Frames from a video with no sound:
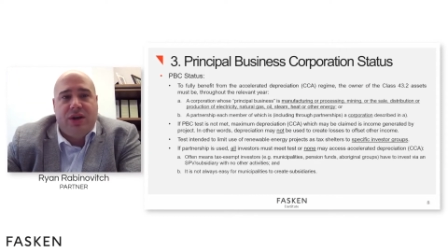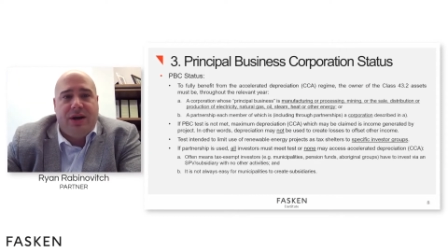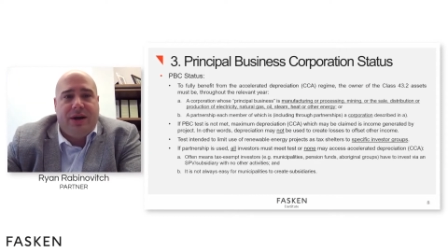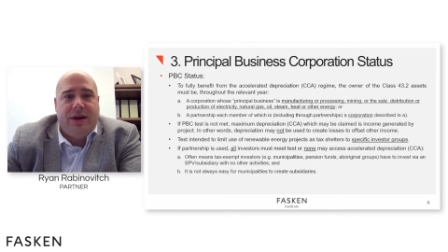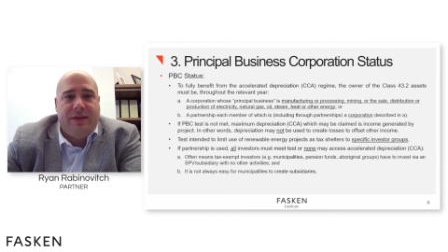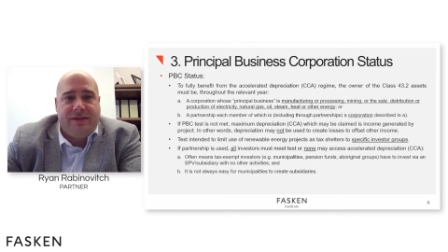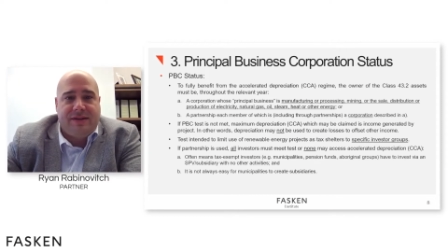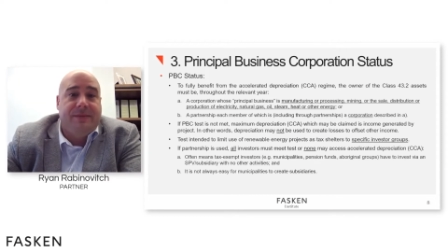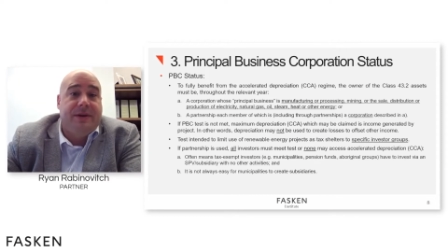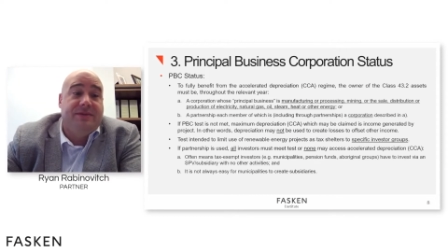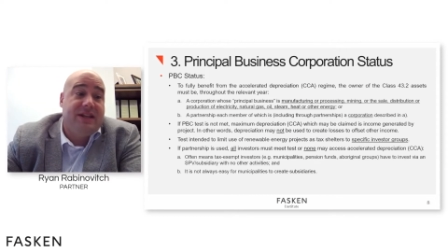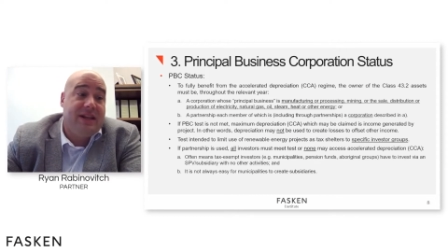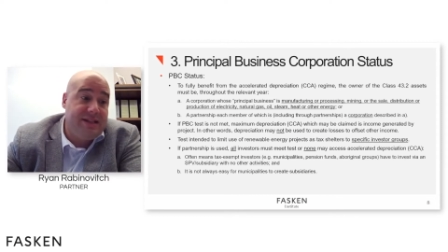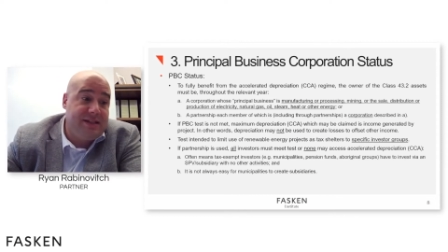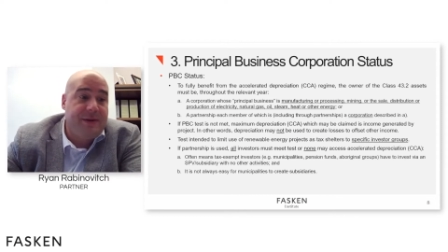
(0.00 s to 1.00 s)
Sometimes
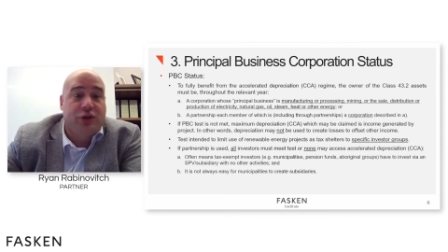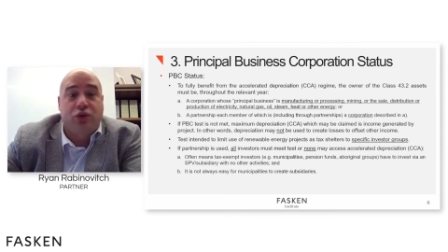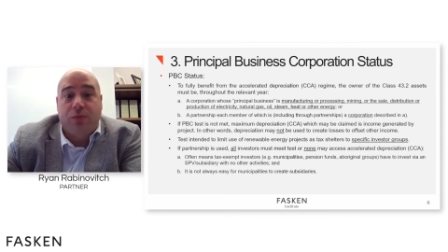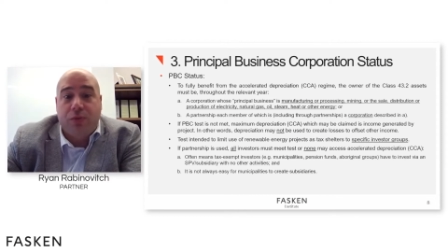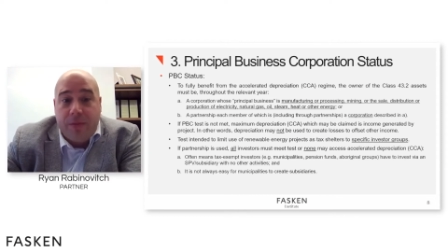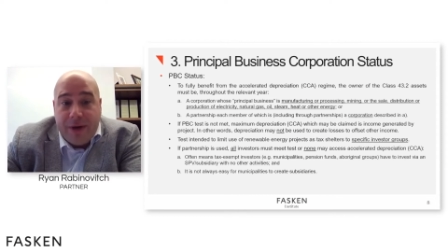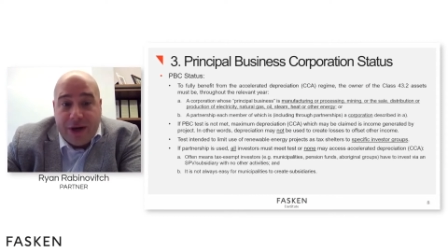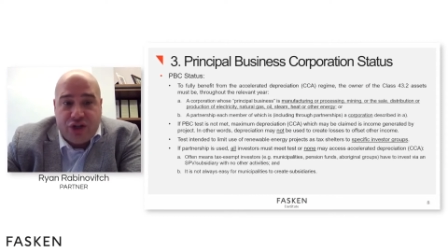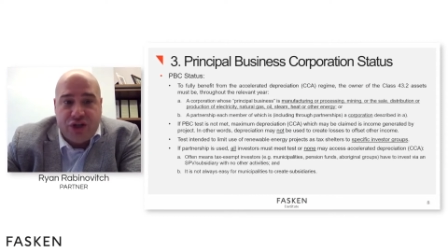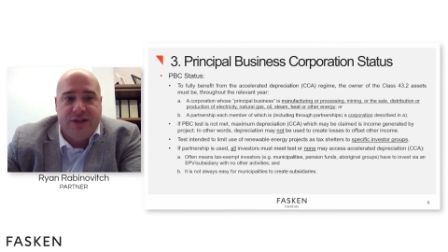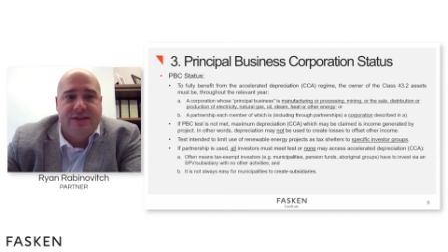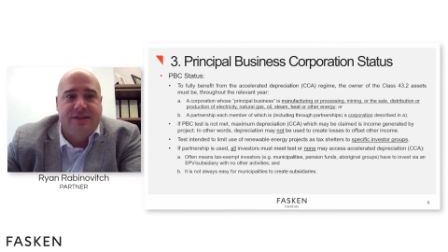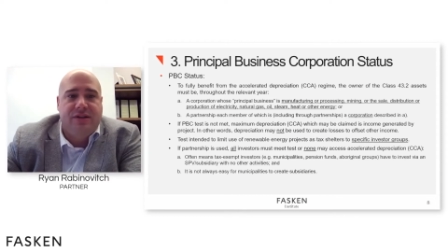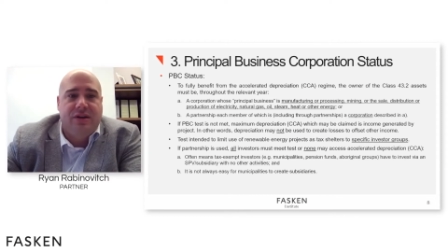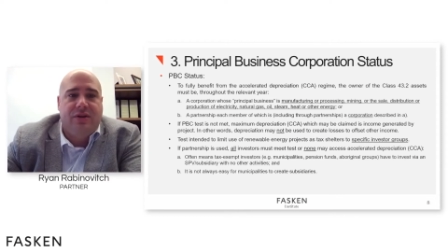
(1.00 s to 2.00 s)
they need special
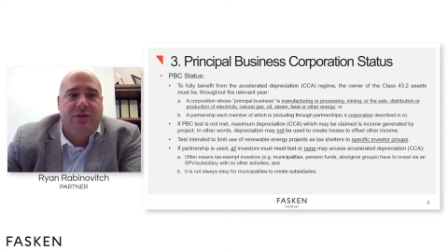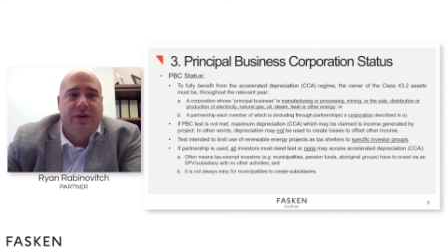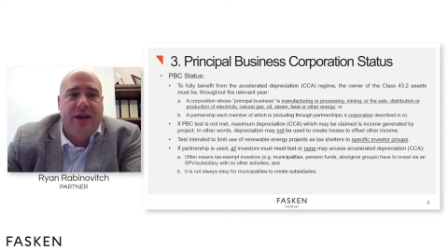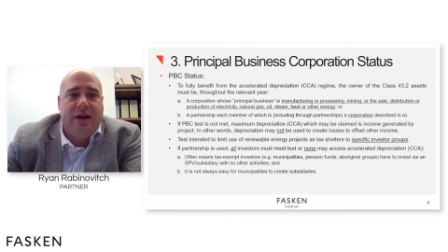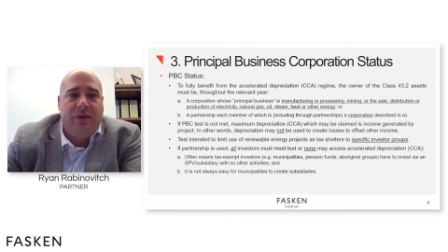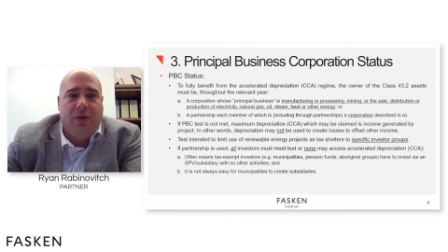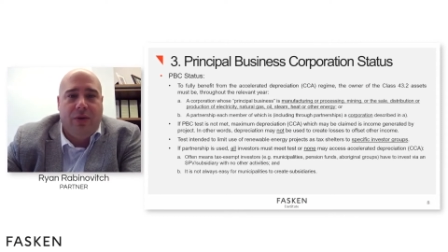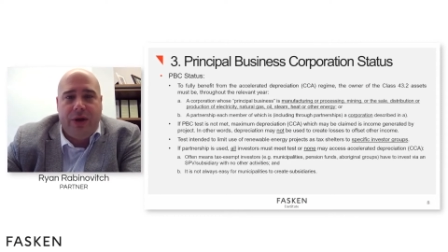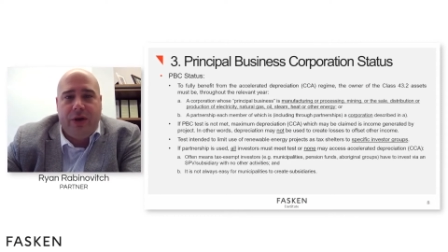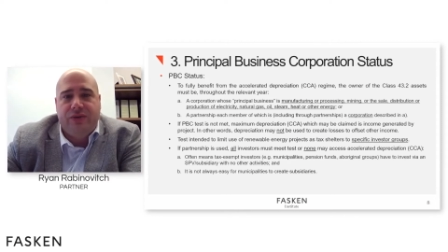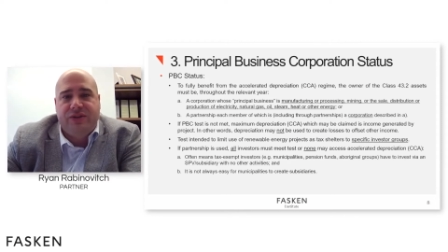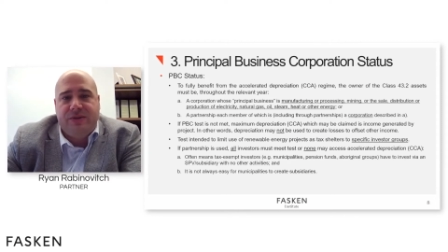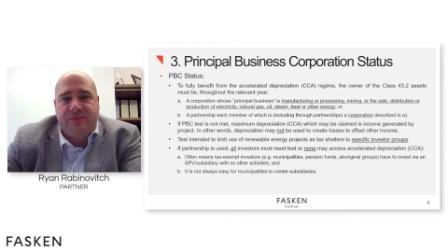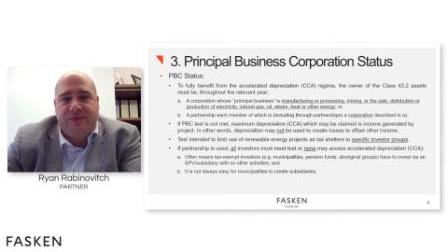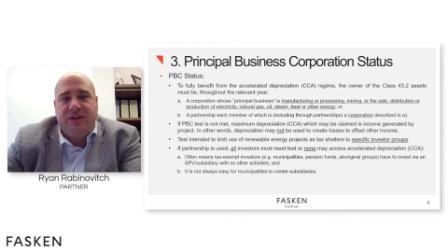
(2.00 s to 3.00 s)
permissions to create wholly
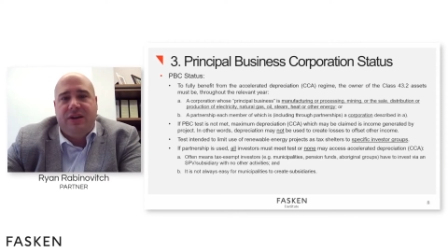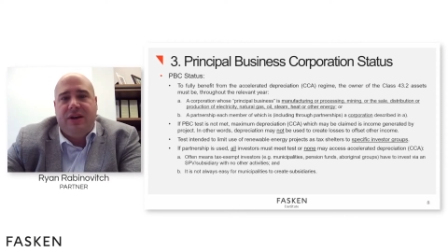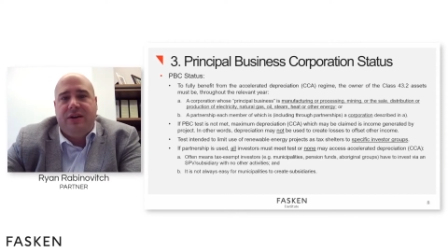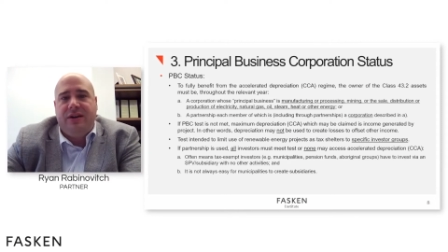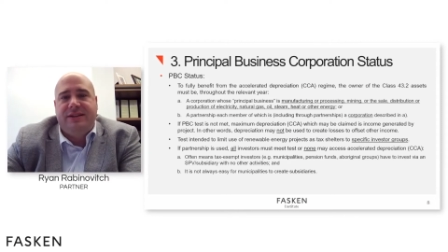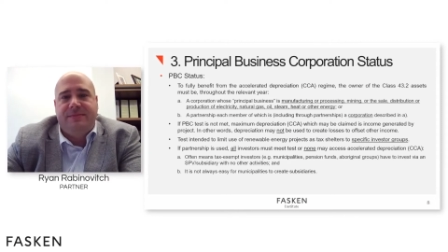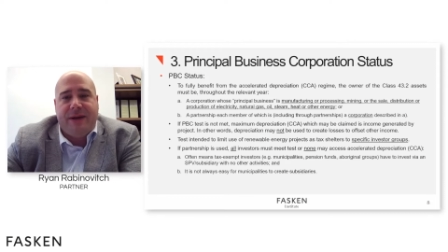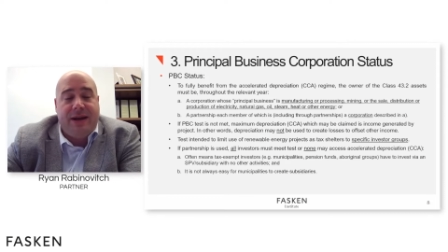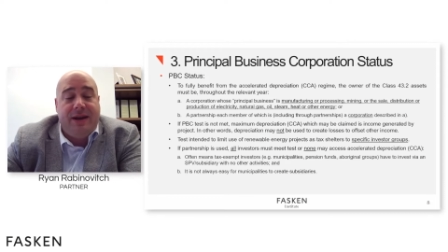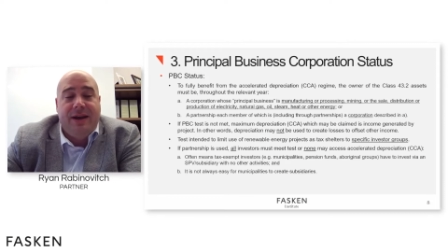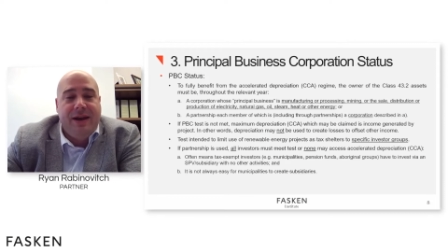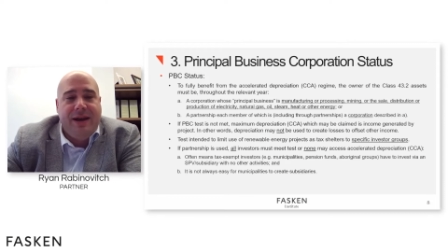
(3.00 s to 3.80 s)
owned subsidiaries. But